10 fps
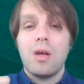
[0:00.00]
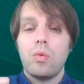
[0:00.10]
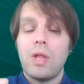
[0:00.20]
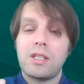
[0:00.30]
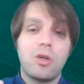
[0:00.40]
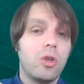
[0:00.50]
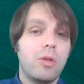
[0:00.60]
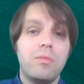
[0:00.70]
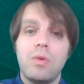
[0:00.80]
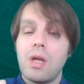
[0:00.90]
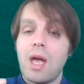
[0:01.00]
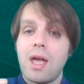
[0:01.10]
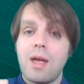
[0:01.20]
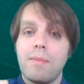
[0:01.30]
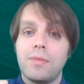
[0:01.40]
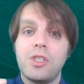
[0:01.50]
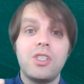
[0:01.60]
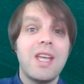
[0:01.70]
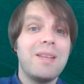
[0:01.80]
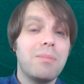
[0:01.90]
Let's call them
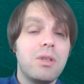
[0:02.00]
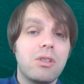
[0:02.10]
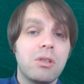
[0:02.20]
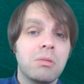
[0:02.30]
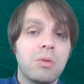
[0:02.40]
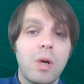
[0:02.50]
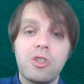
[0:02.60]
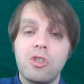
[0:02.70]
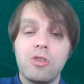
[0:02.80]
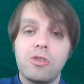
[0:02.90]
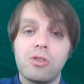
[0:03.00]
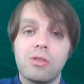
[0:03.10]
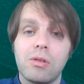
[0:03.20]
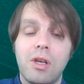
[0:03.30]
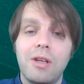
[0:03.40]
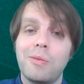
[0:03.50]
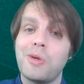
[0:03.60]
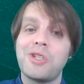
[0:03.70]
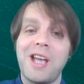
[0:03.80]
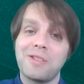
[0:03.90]
statement questions,
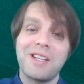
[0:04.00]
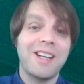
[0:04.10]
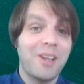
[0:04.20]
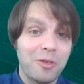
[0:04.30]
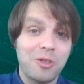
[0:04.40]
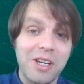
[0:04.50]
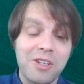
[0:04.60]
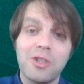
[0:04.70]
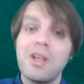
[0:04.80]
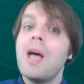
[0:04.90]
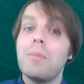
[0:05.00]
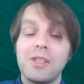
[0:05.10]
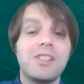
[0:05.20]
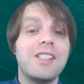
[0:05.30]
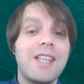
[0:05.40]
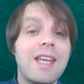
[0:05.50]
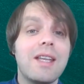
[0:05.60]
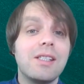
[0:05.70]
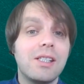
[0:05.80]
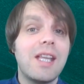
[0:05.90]
which sounds like a contradiction, but
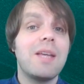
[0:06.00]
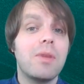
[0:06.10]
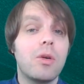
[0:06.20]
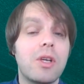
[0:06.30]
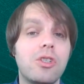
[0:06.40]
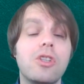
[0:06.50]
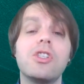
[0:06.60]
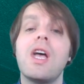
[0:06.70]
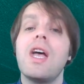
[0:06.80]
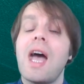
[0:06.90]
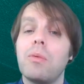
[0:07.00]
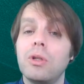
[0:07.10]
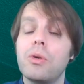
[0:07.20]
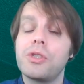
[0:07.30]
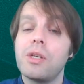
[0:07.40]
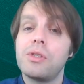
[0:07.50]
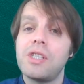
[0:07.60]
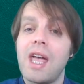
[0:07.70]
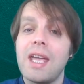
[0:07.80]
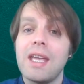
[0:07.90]
statement questions, and we'll also
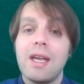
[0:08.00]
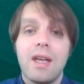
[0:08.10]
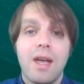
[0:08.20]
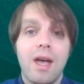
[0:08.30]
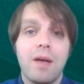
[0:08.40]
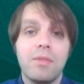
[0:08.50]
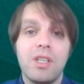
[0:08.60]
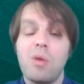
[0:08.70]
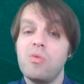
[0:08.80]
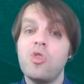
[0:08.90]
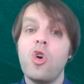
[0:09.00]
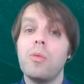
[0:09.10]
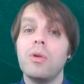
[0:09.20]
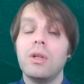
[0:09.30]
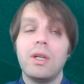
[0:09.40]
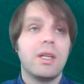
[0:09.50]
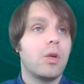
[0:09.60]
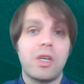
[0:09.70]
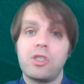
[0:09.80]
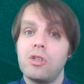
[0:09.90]
say, you know, normal
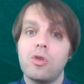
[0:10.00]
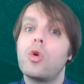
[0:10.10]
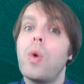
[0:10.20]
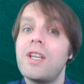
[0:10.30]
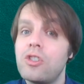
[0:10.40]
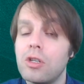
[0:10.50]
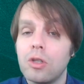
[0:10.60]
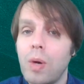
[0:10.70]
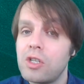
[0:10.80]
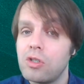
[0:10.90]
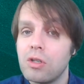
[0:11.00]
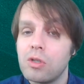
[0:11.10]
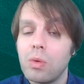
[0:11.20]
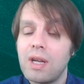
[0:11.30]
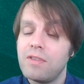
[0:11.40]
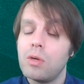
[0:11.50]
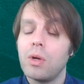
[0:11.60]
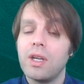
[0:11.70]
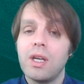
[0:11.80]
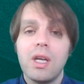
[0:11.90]
questions or question questions, whatever you
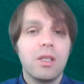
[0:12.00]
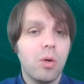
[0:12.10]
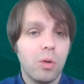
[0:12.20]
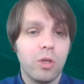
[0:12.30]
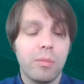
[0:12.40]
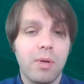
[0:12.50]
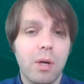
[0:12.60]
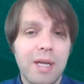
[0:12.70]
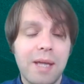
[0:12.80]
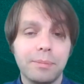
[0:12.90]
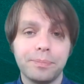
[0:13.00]
want to call them, okay?